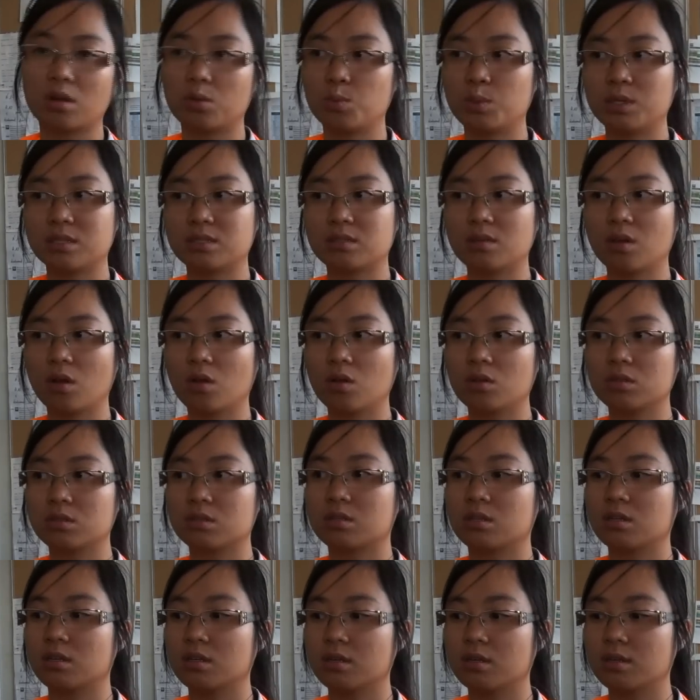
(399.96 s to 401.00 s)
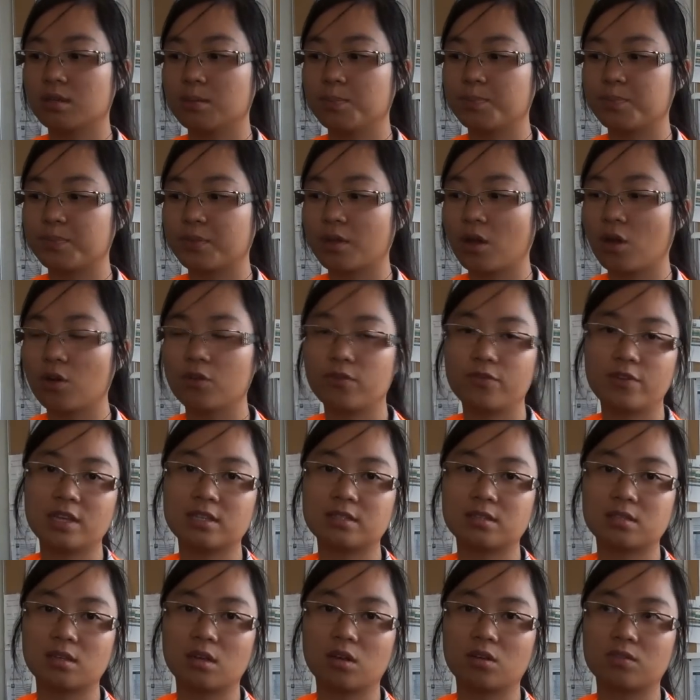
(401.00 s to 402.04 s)
with all the
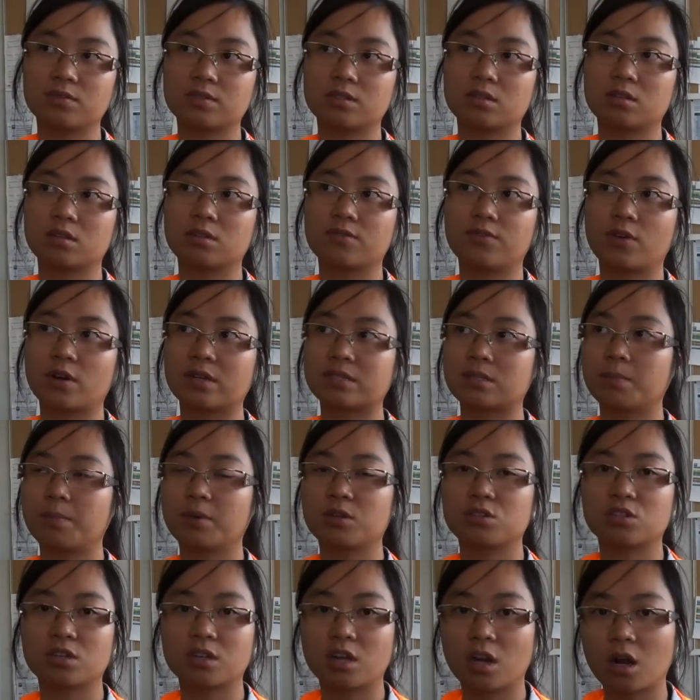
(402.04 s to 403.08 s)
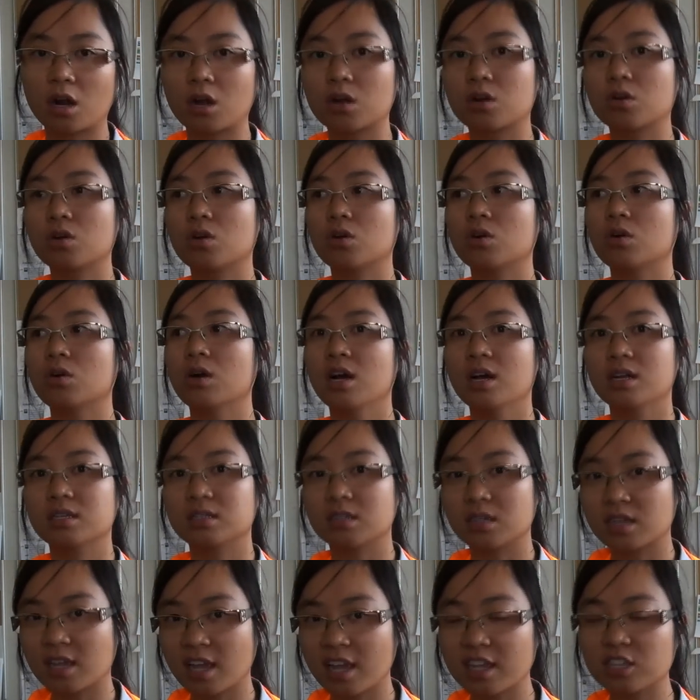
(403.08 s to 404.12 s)
office of the, for example, the cargo,
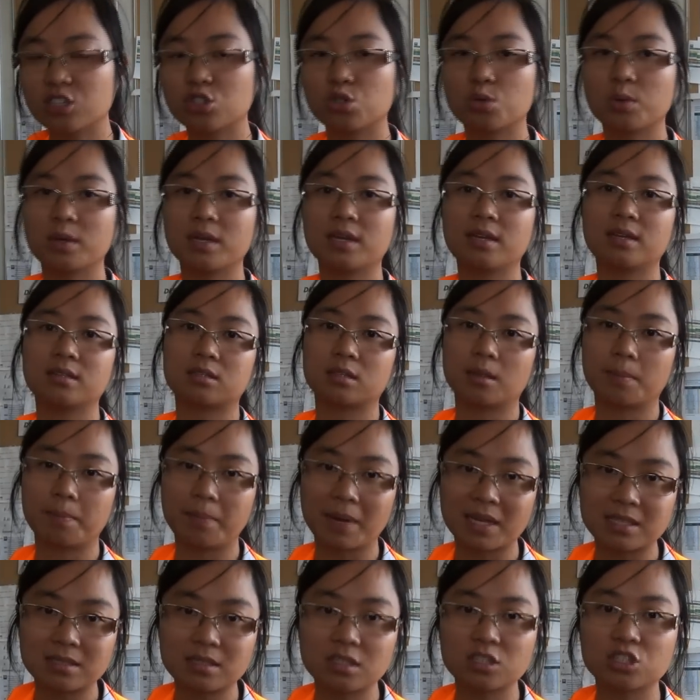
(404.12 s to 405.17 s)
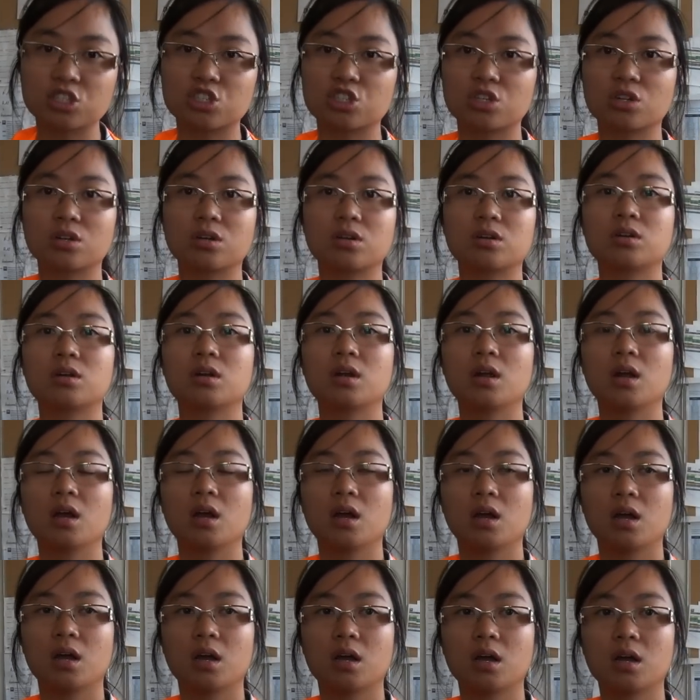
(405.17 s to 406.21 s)
the catering, the passenger,
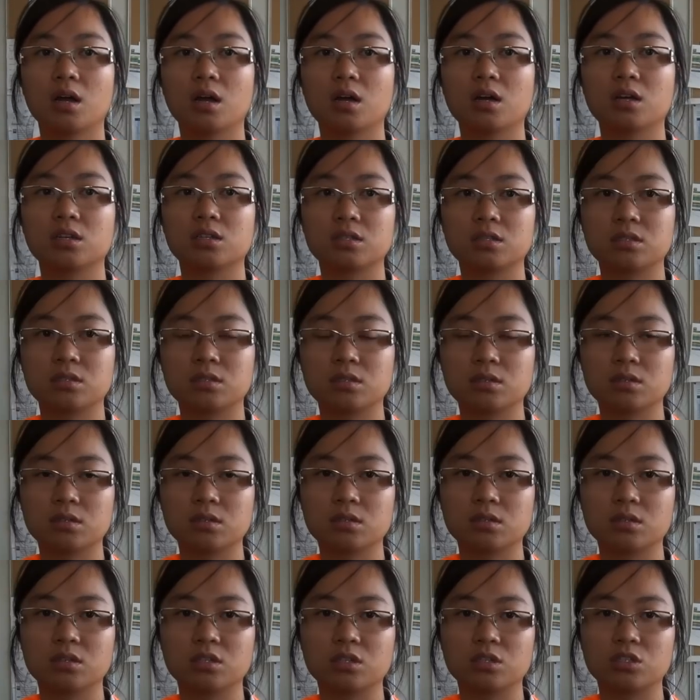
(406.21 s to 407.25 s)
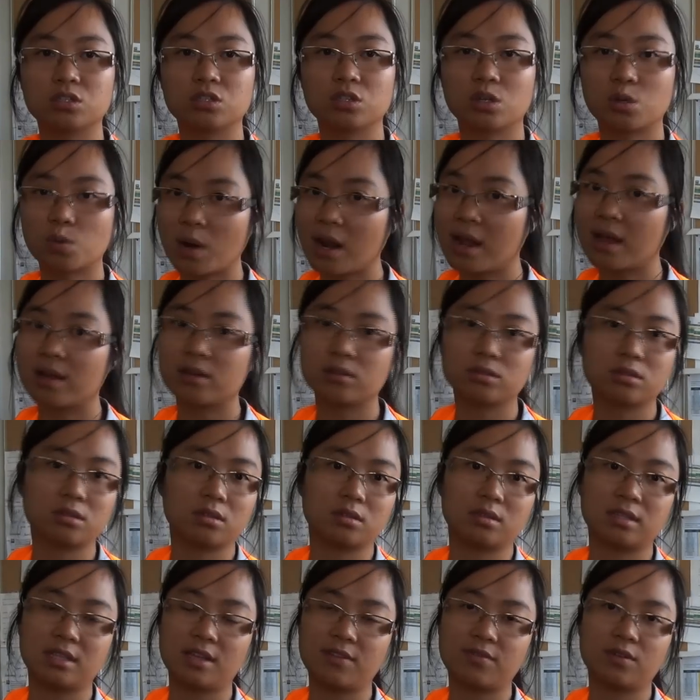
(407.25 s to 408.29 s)
the ground
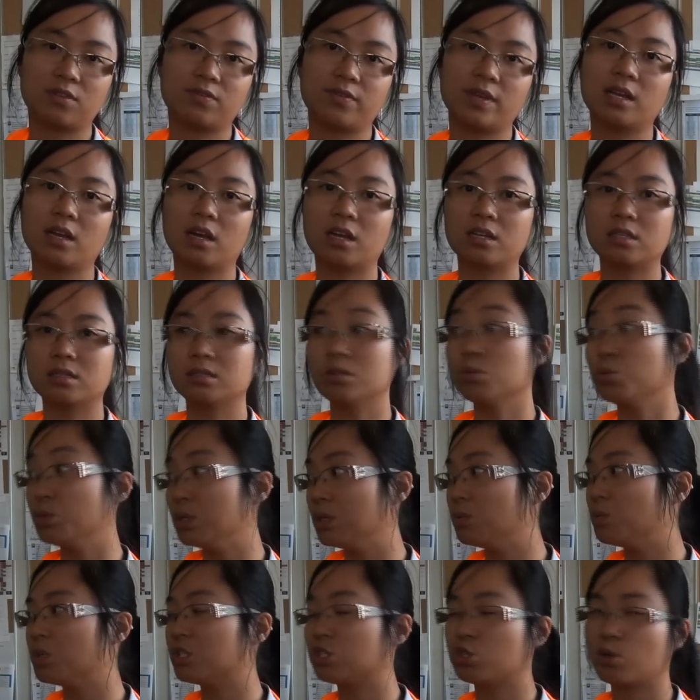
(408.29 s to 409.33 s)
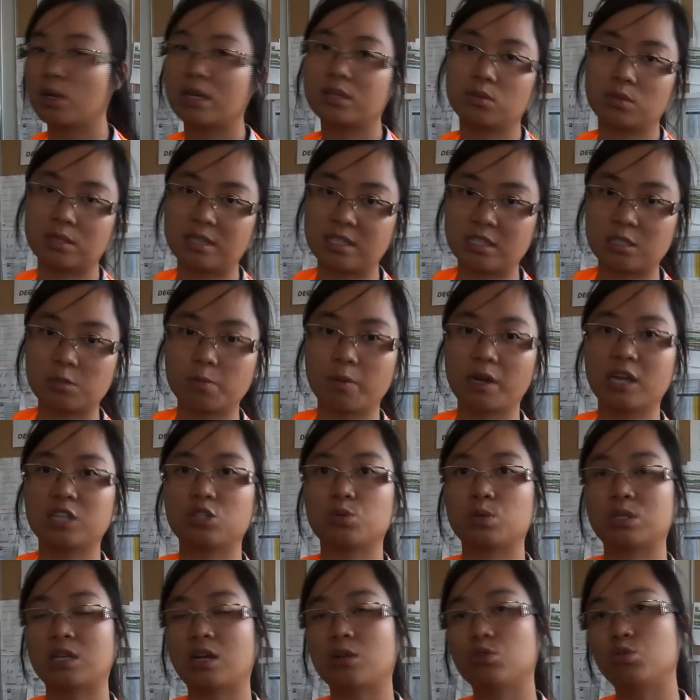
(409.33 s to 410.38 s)
and everything, and we try to
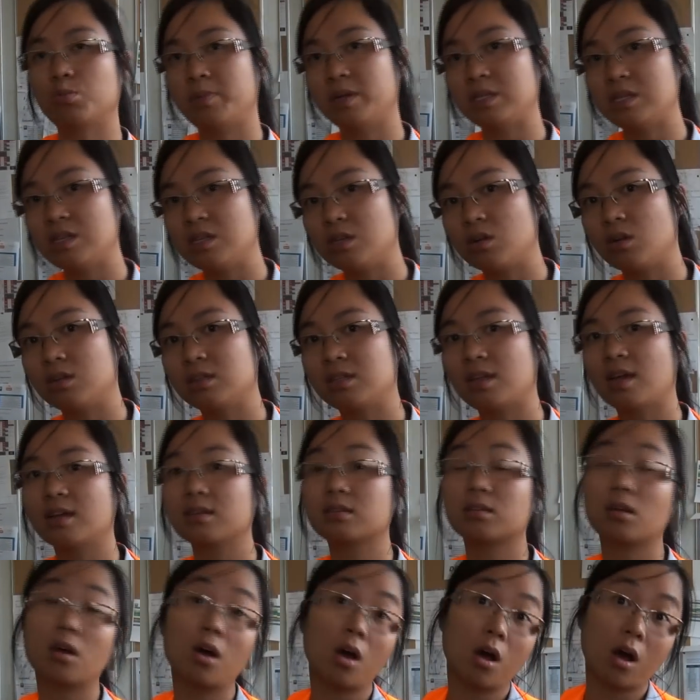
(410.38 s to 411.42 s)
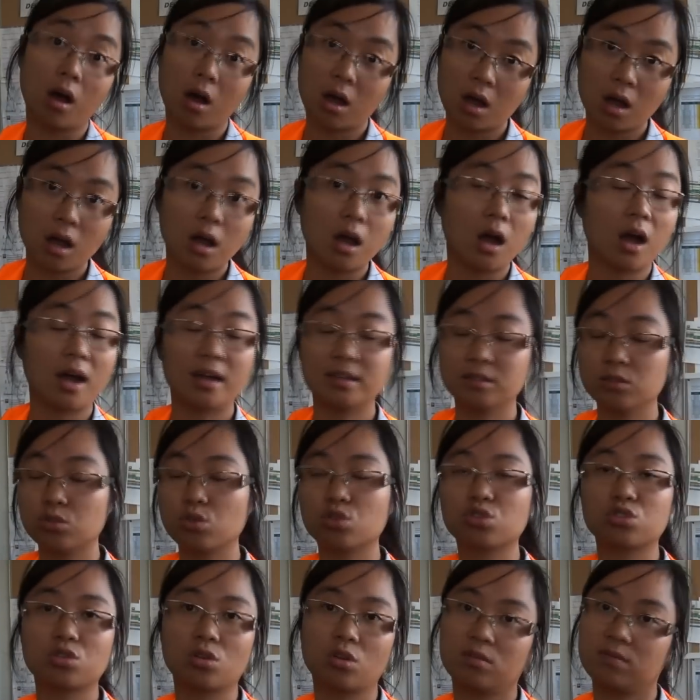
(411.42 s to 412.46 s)
dispatch, we try to put in contact and
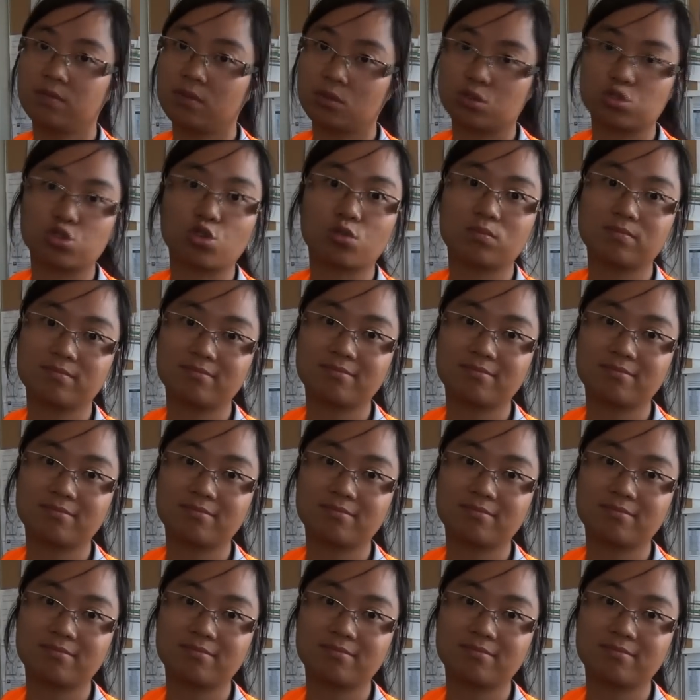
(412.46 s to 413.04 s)
to solve also.